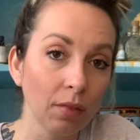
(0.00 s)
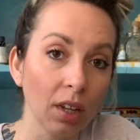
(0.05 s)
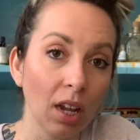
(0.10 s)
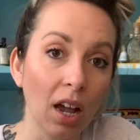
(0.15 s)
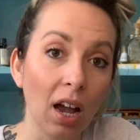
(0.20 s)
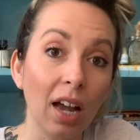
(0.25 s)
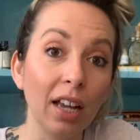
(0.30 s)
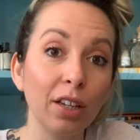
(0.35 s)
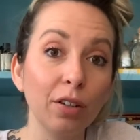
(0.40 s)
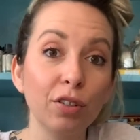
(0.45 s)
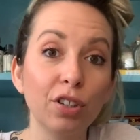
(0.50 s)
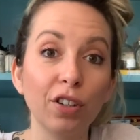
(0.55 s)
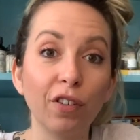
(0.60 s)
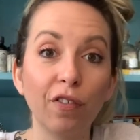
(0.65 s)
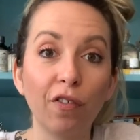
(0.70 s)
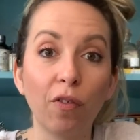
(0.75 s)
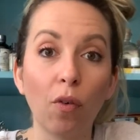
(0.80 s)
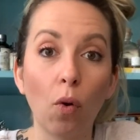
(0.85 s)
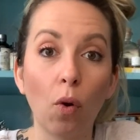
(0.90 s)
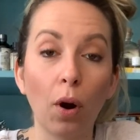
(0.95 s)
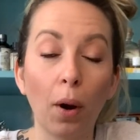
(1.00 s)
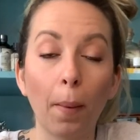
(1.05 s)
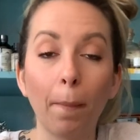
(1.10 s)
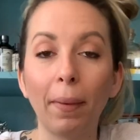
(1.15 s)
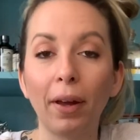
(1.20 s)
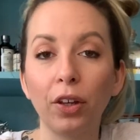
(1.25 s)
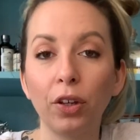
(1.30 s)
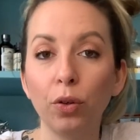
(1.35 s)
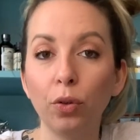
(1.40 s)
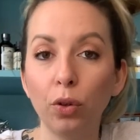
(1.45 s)
I use it for my
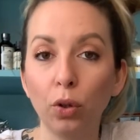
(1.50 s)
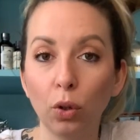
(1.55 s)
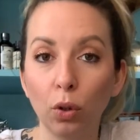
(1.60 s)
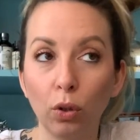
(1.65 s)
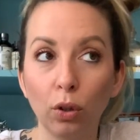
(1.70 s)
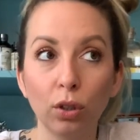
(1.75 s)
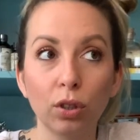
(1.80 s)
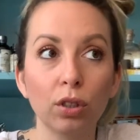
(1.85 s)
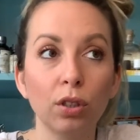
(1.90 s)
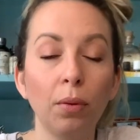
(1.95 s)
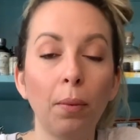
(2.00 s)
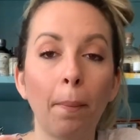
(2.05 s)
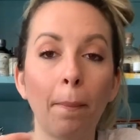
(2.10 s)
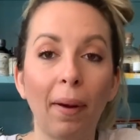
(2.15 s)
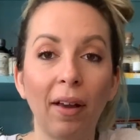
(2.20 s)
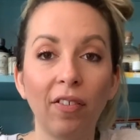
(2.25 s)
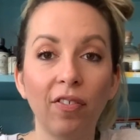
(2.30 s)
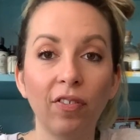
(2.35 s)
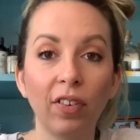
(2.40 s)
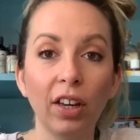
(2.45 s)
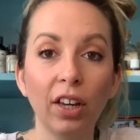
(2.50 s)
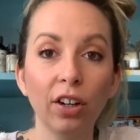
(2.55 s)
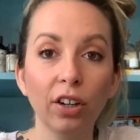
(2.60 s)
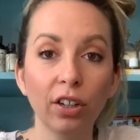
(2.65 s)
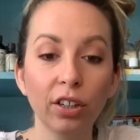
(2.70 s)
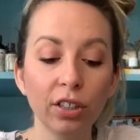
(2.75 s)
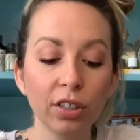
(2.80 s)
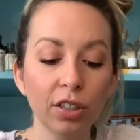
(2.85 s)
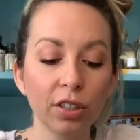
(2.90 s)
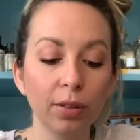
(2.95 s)
cuticles, my
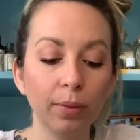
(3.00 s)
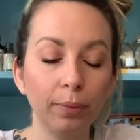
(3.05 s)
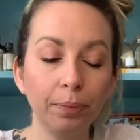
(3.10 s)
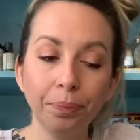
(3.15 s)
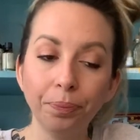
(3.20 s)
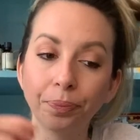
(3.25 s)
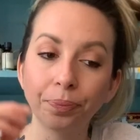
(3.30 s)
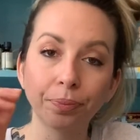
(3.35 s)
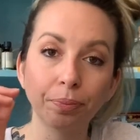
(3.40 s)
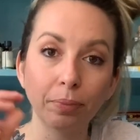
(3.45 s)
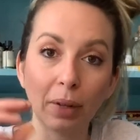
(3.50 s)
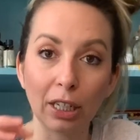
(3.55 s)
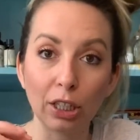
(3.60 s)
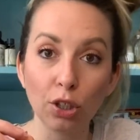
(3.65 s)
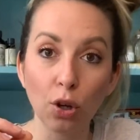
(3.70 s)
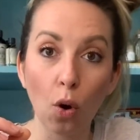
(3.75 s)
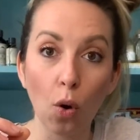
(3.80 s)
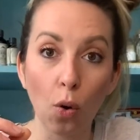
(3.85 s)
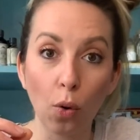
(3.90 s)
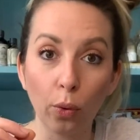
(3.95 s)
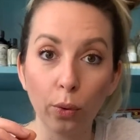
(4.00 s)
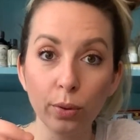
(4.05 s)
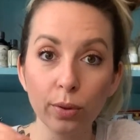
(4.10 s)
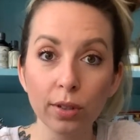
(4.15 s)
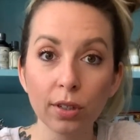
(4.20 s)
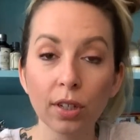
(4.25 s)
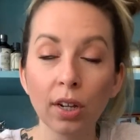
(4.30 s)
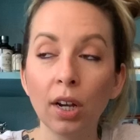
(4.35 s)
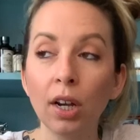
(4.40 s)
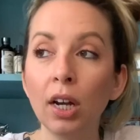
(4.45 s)
fingers, my toes.